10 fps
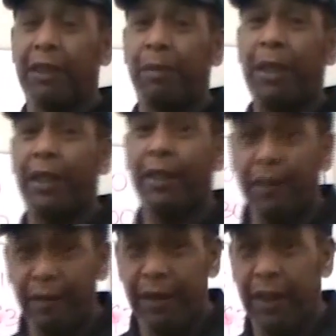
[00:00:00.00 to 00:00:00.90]
of
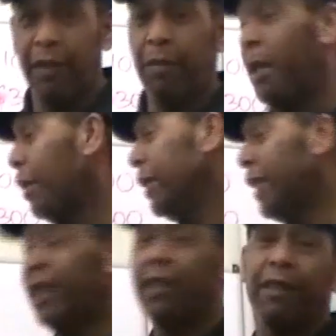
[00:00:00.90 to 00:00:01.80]
smoking, and I'm only
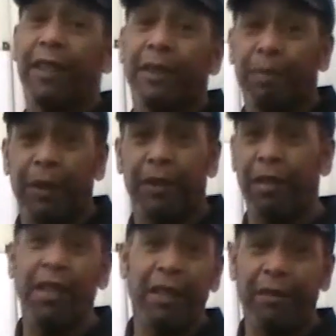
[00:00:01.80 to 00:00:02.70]
telling you this because
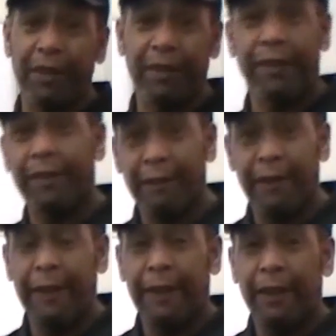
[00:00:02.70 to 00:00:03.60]
I know it.
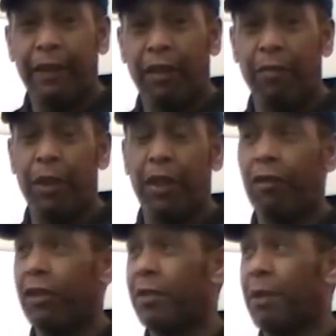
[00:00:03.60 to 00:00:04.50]
I've been a
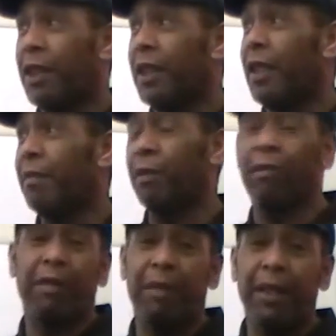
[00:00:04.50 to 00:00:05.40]
non-smoker now for
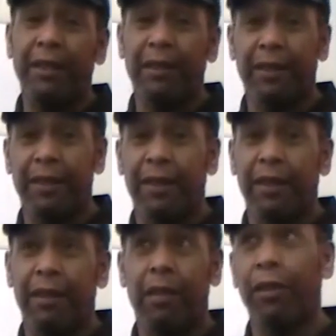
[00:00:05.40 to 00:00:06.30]
3 months.
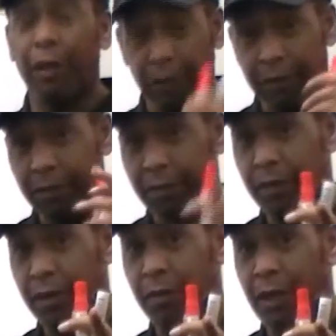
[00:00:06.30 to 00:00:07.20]
Oh no,
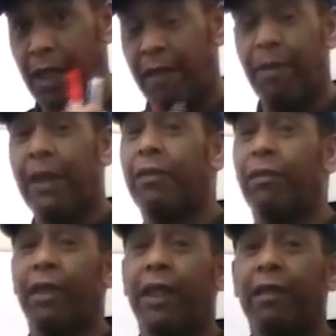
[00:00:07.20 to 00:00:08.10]
2.5 months
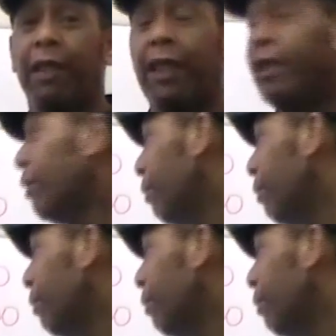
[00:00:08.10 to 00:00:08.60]
right now, heading